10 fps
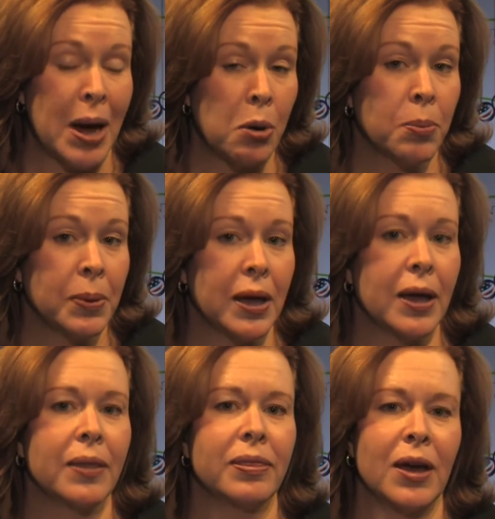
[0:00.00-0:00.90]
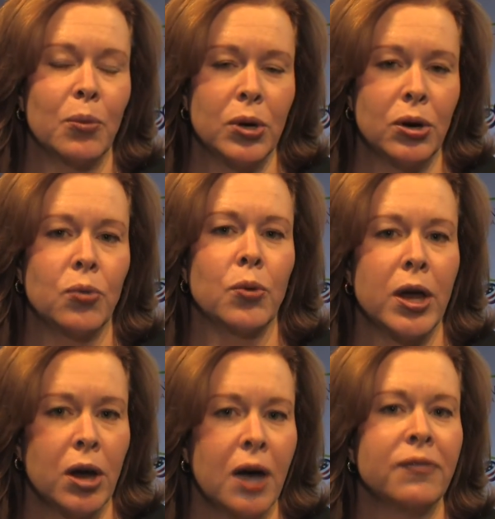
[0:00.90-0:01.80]
power plant that will
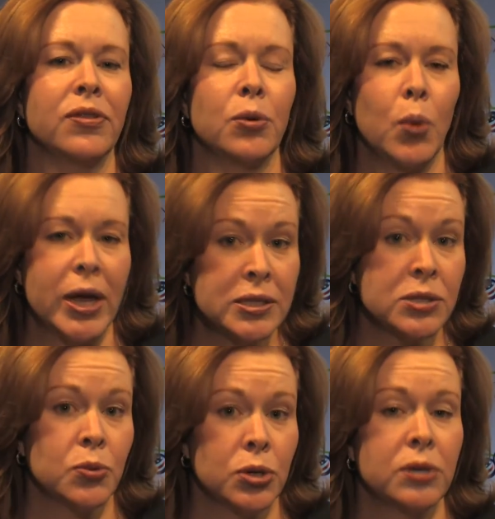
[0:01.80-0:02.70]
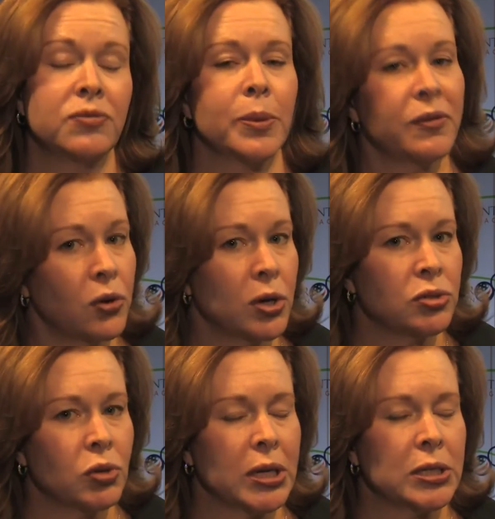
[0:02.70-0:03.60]
run off the waste wood from the
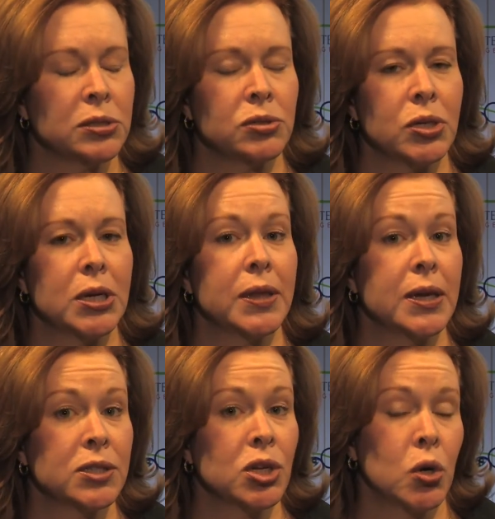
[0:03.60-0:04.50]
forestry industry that is